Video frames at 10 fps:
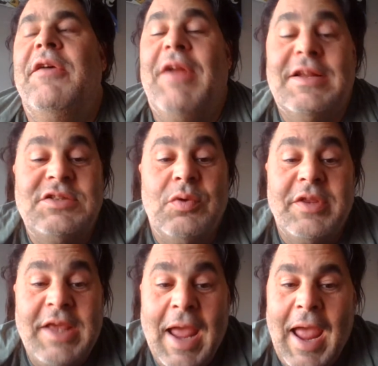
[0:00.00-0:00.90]
If it has to do
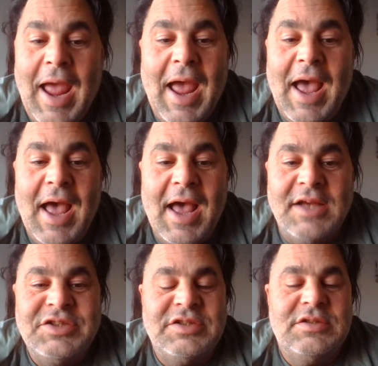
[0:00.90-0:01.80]
with
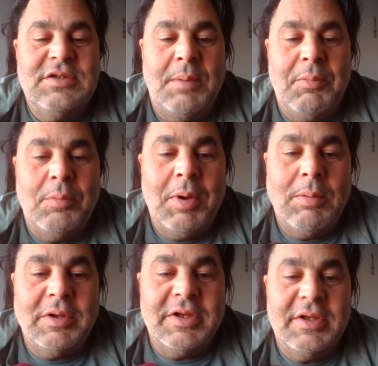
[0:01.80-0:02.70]
cash, I'm a
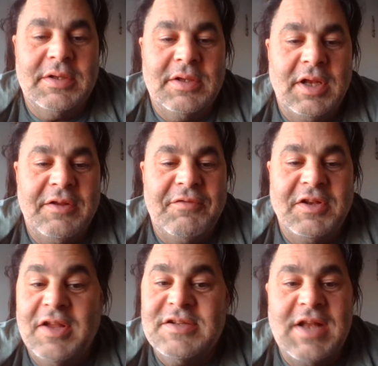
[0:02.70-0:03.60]
Republican. And if
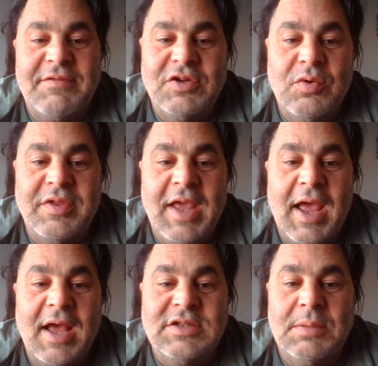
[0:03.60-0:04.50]
it doesn't have to do with
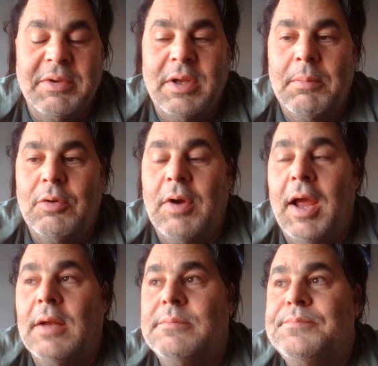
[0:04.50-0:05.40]
cash, I'm a
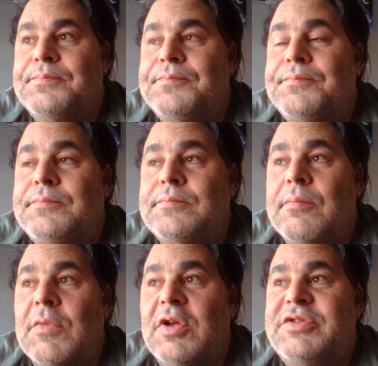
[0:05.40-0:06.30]
Democrat.
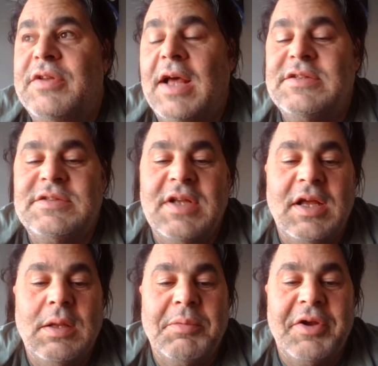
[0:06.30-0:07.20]
So that's
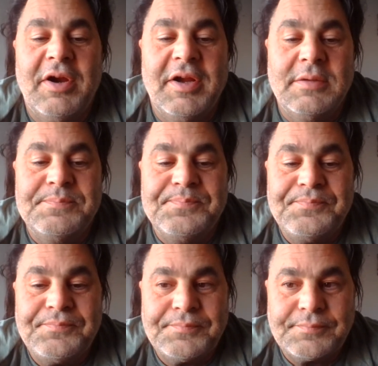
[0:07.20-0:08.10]
libertarian.
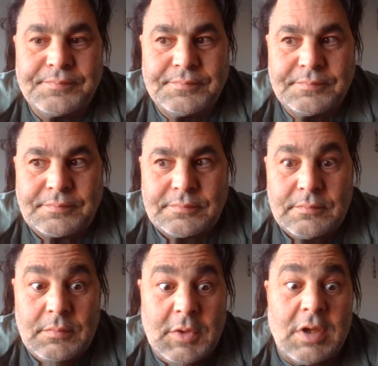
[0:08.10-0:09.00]

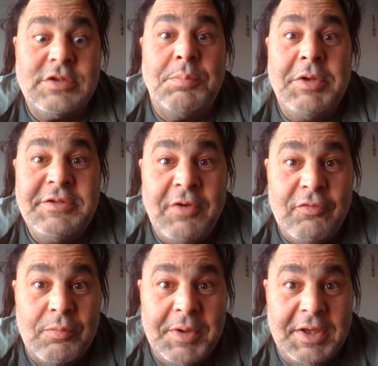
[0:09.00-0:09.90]
So please
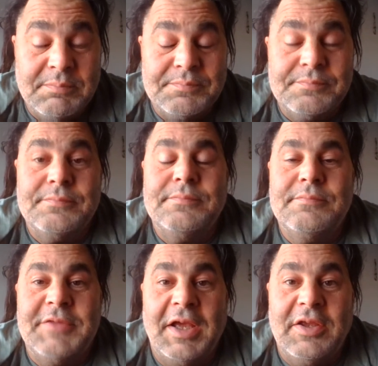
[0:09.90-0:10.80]
vote for me.
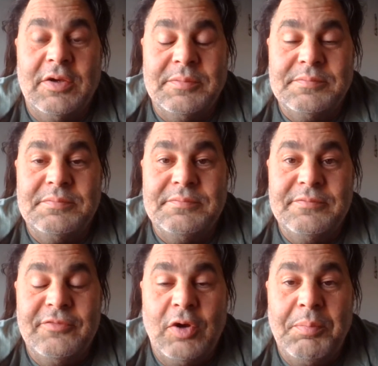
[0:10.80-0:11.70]
Thank you.
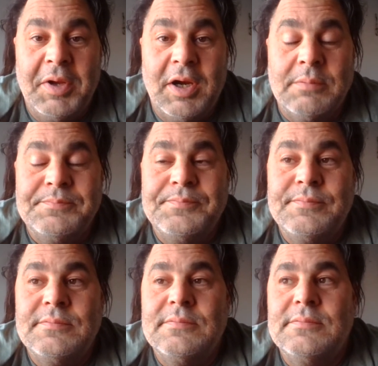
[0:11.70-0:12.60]
Vote Bear
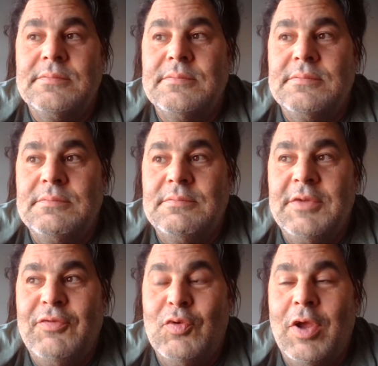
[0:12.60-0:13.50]

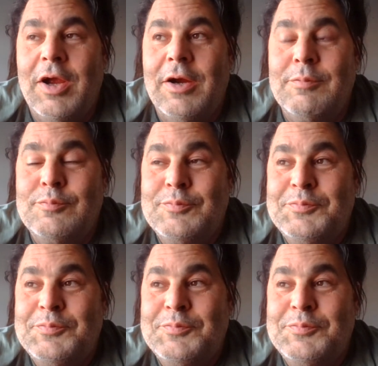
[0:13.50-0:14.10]
if you care.